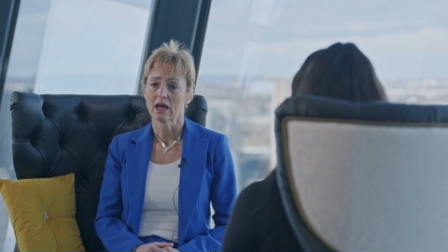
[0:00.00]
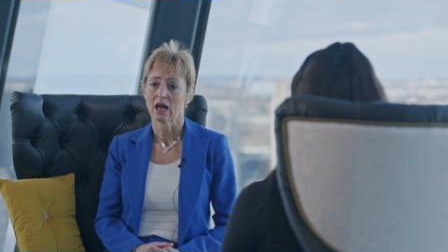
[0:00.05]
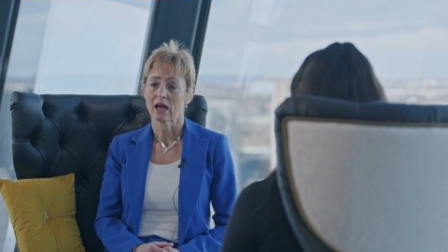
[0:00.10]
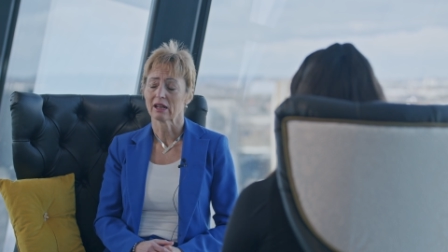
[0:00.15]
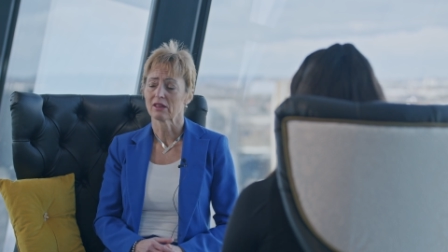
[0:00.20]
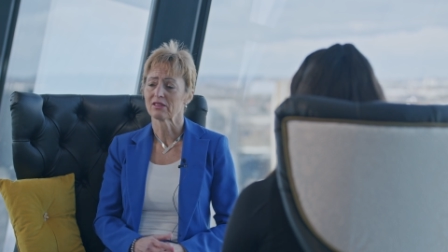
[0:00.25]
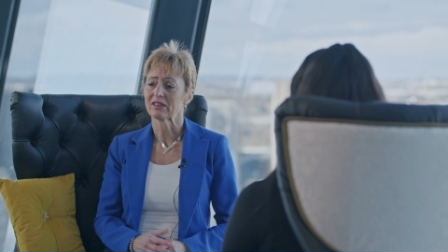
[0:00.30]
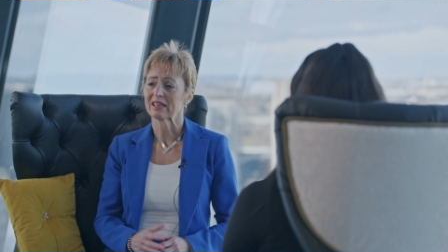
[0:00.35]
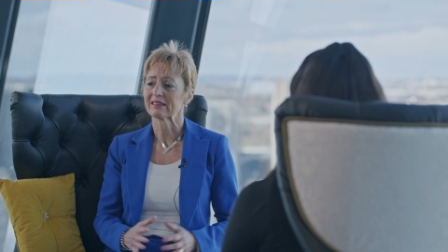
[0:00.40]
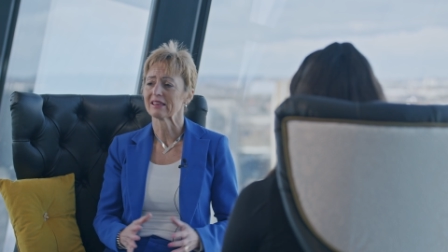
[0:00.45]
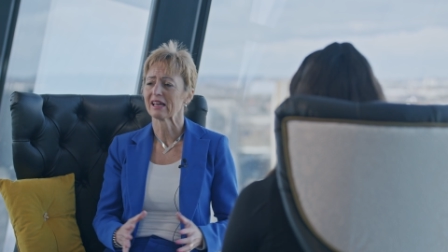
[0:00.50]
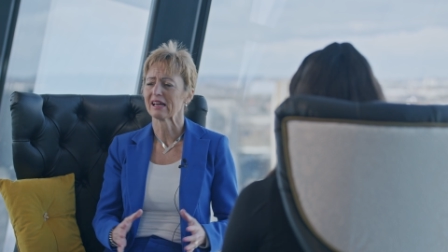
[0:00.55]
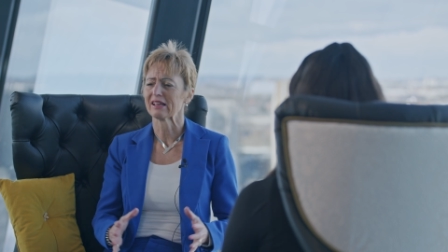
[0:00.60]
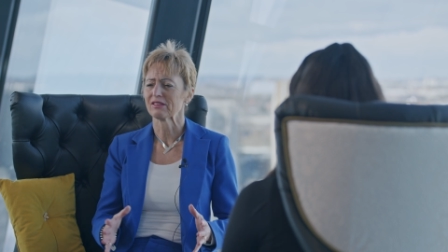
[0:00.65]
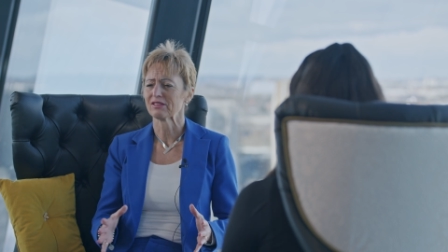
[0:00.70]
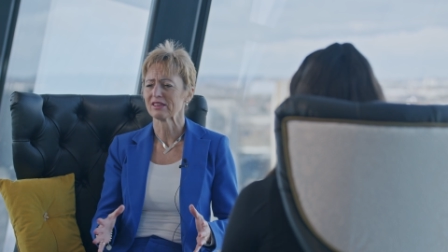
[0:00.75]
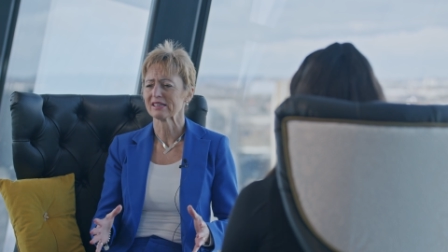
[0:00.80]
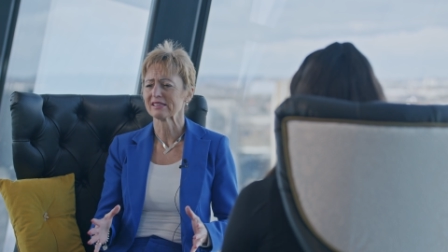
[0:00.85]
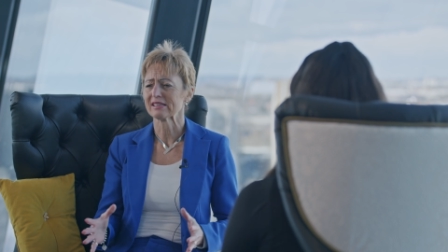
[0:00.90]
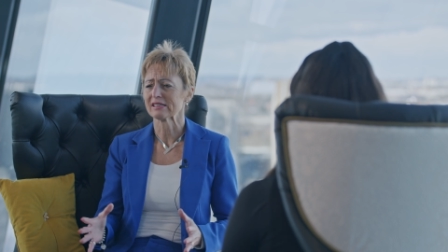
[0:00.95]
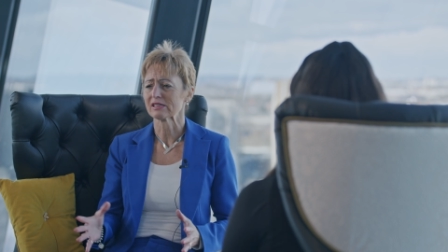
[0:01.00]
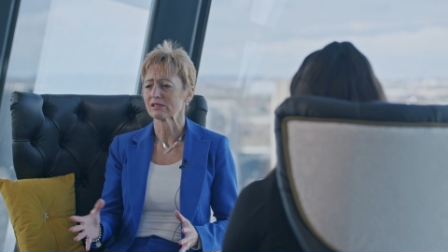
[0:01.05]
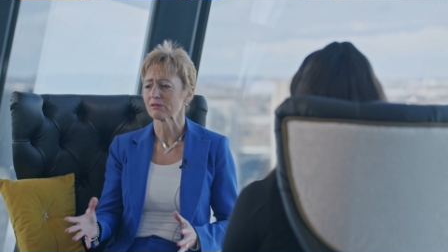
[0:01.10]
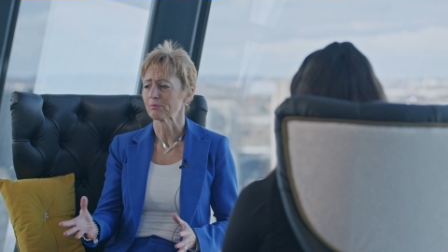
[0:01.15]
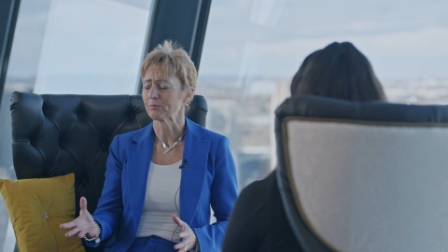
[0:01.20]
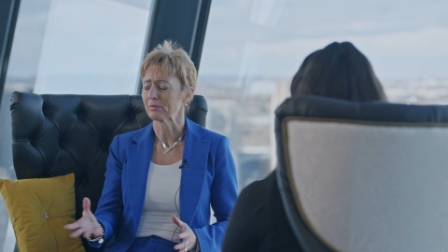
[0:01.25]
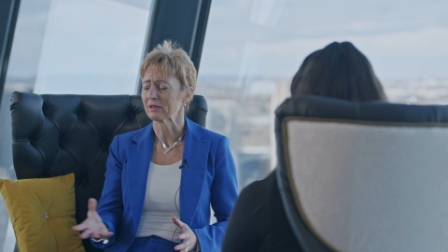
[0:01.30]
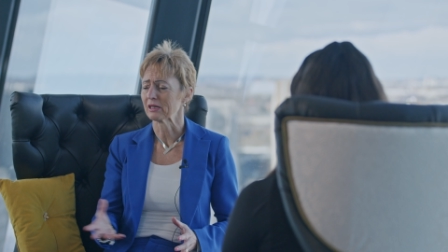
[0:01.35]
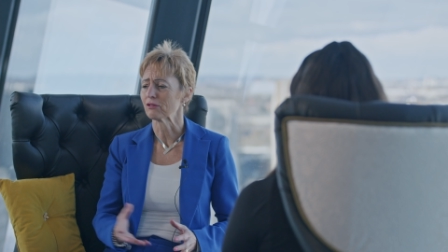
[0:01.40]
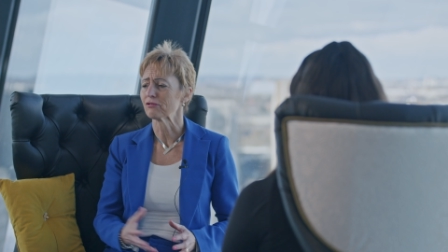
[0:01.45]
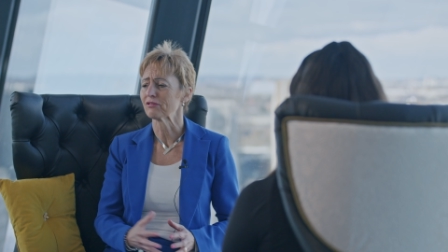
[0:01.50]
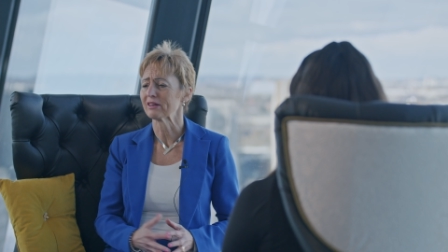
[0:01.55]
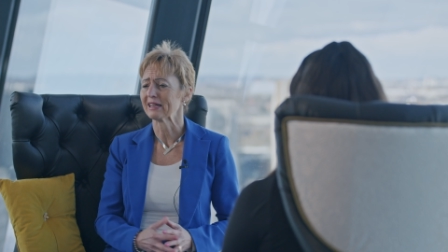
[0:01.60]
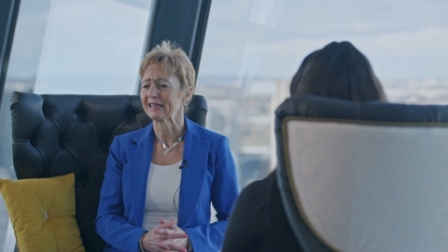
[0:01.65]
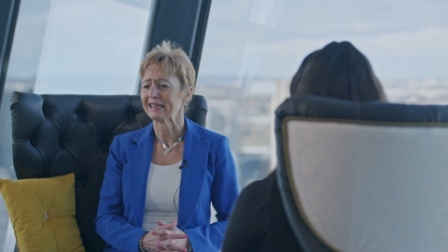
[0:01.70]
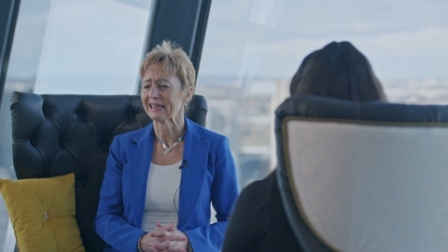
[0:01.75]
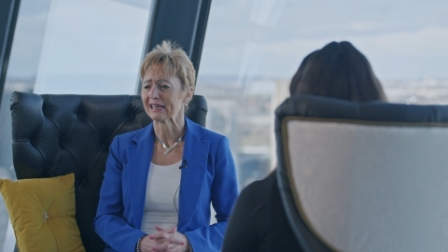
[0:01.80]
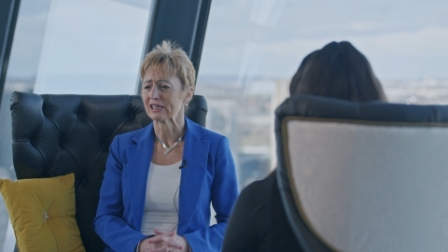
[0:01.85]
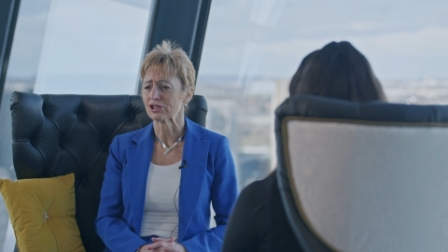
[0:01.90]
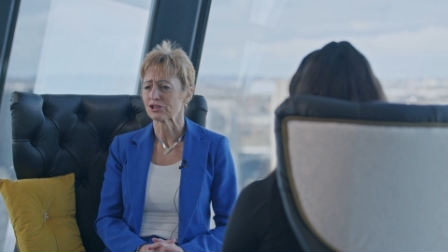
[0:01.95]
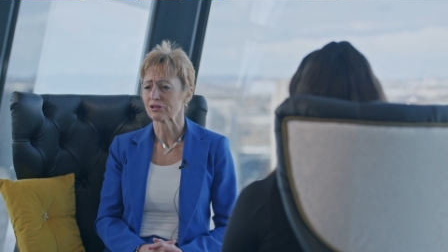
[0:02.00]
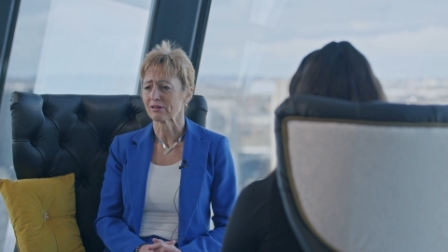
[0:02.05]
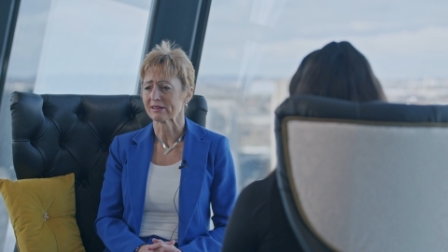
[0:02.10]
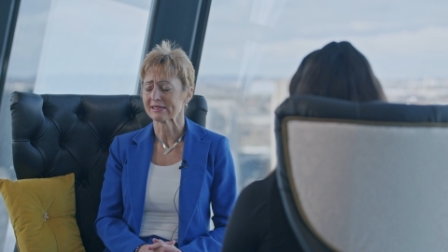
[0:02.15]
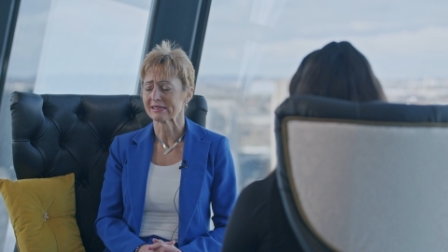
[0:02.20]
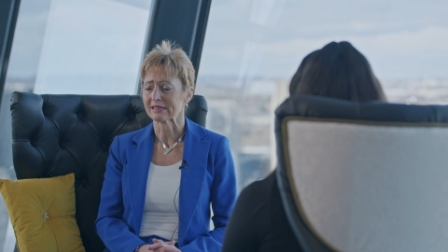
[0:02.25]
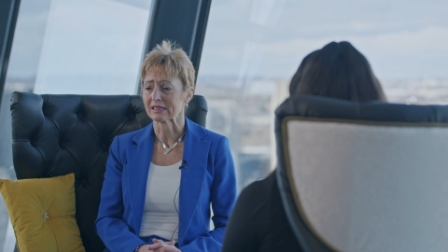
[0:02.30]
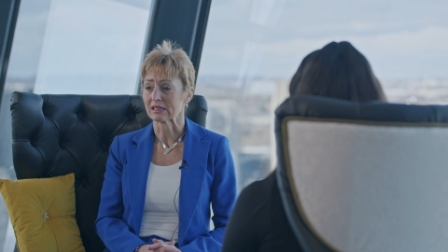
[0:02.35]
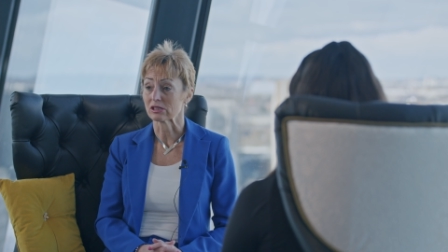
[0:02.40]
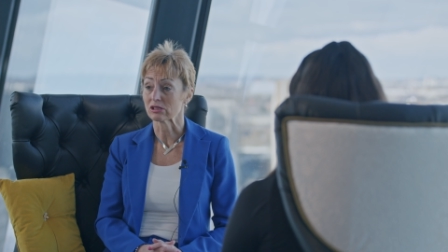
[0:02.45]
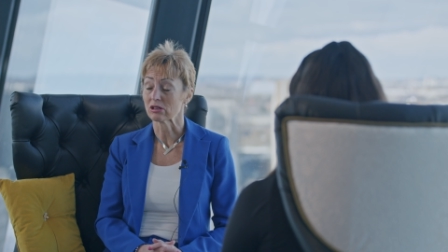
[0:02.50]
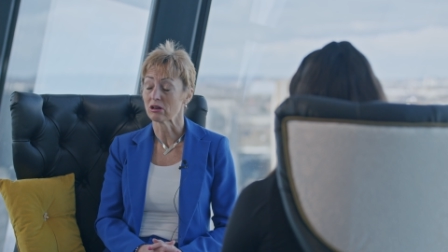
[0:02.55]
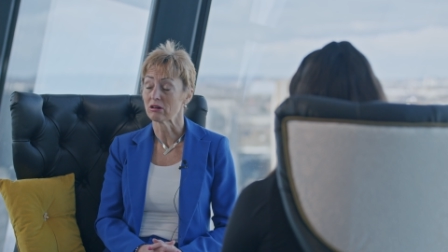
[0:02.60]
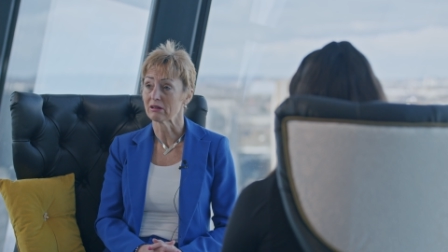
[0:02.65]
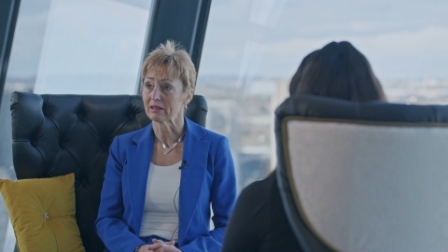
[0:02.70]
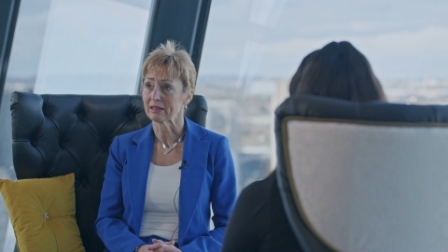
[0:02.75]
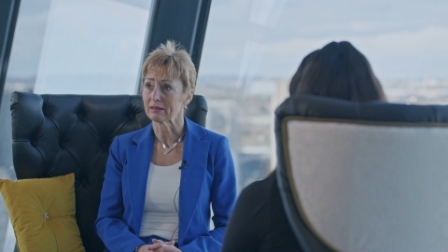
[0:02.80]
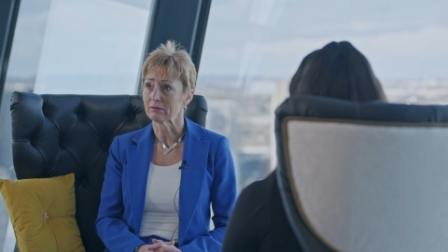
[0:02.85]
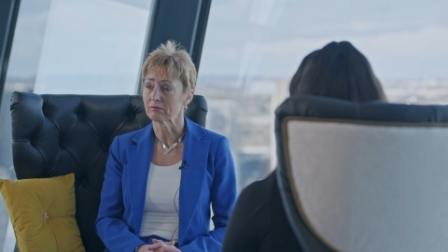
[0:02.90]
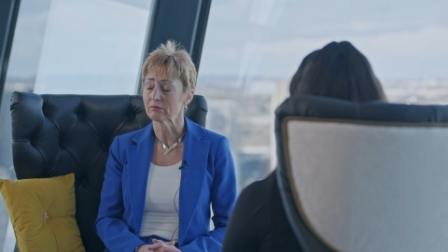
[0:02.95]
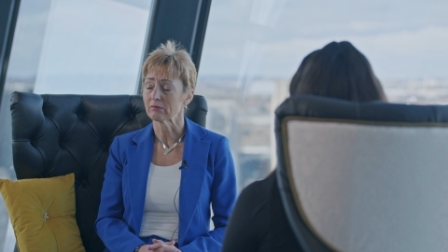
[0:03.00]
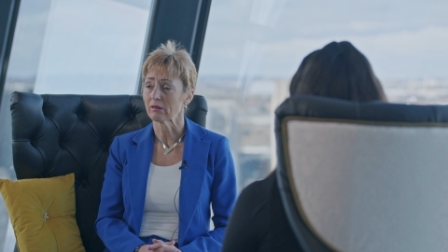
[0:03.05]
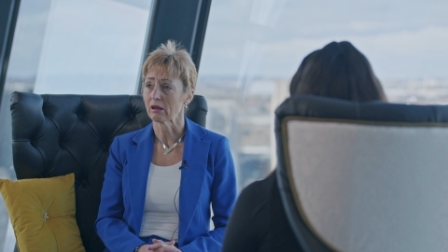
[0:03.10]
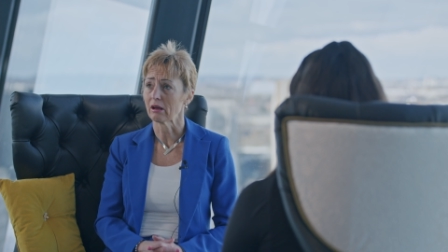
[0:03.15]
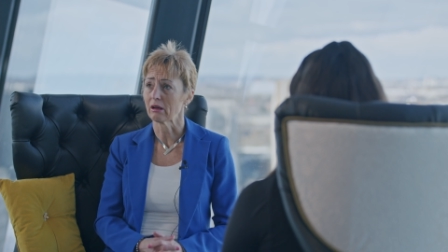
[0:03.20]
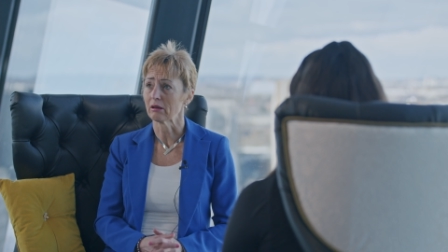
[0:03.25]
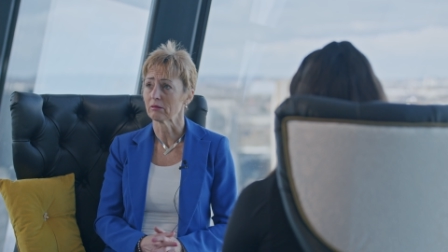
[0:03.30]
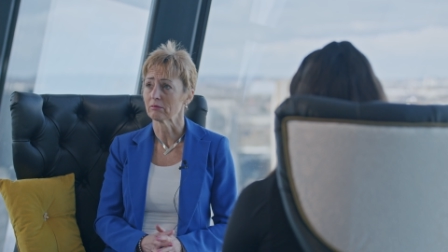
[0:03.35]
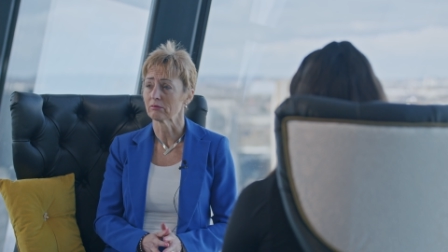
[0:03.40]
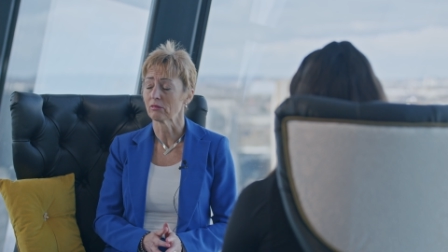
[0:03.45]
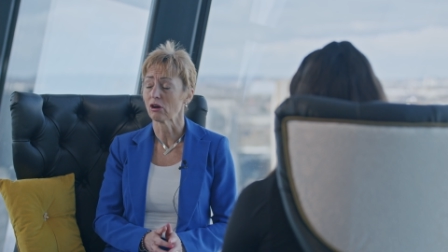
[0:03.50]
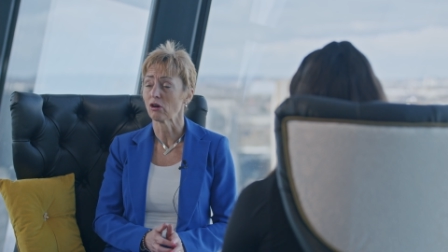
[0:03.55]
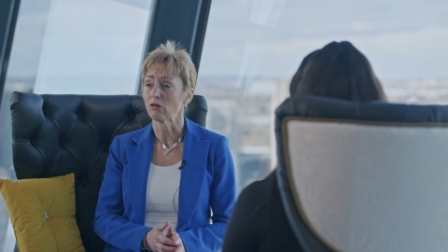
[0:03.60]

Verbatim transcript: And I think this has been a really interesting time um,